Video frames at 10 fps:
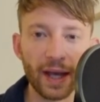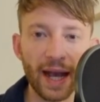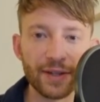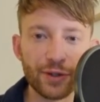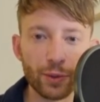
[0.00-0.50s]

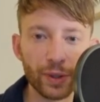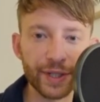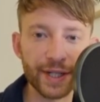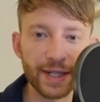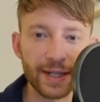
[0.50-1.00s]
And you will
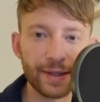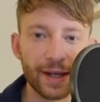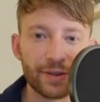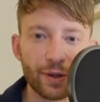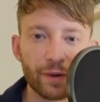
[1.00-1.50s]
see
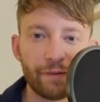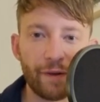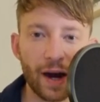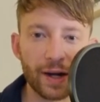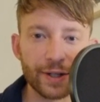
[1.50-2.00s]
that you're
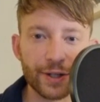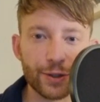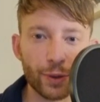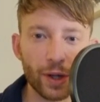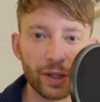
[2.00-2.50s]
far
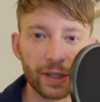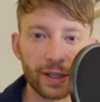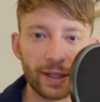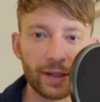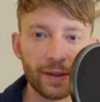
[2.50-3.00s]

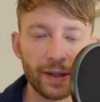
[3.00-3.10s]
stronger.